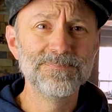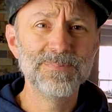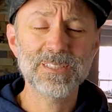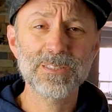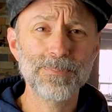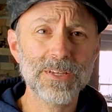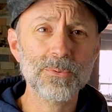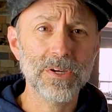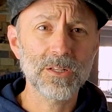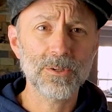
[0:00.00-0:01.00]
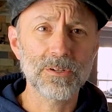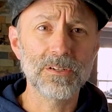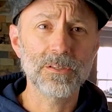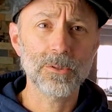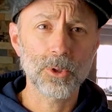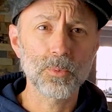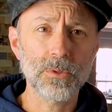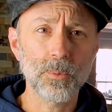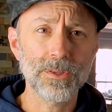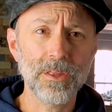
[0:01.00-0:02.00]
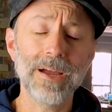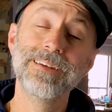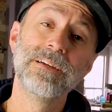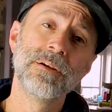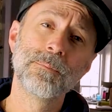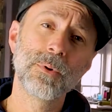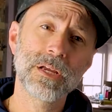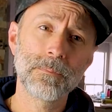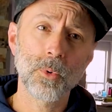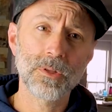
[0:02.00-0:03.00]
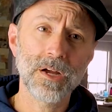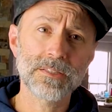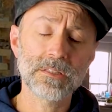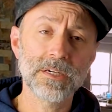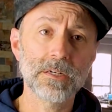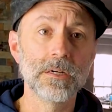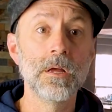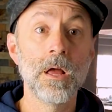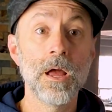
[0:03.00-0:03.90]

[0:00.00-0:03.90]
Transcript: it's the best way to learn. Learn with one light. Bring in more lights later.